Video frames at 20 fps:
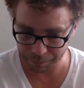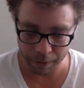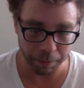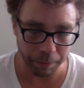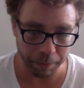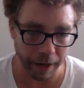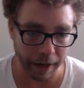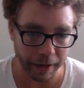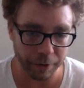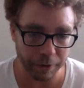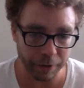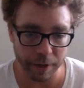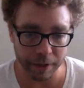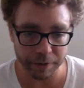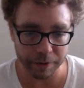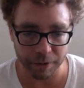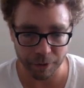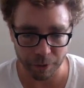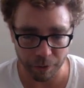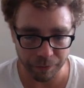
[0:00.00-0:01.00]
But I do
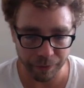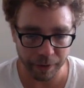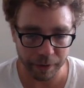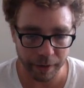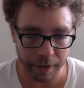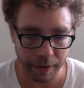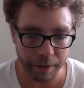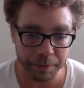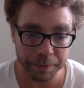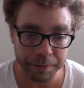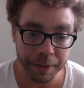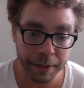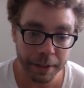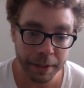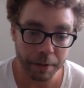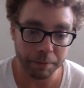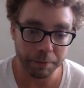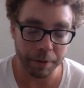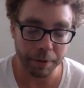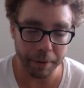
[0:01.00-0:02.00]
like the girlfriend there,
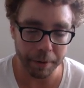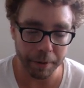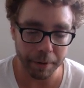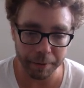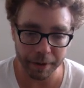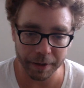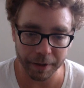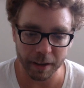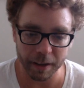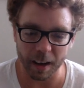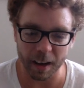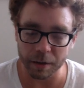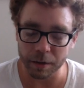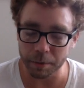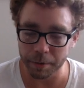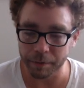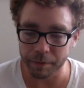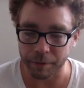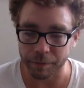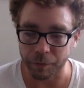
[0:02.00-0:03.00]
but maybe a
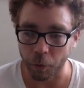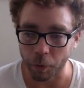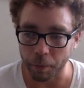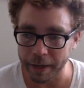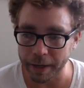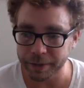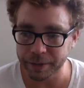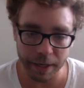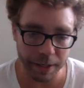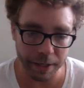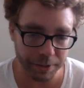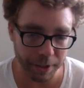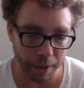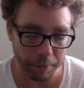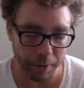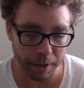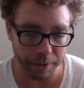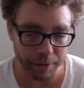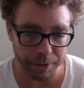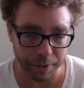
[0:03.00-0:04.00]
little bit of a format change.
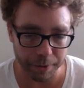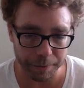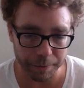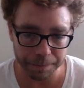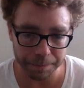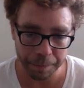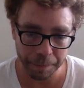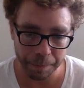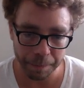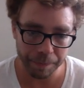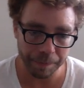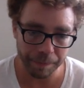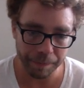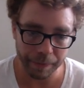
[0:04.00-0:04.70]
I'm not sure.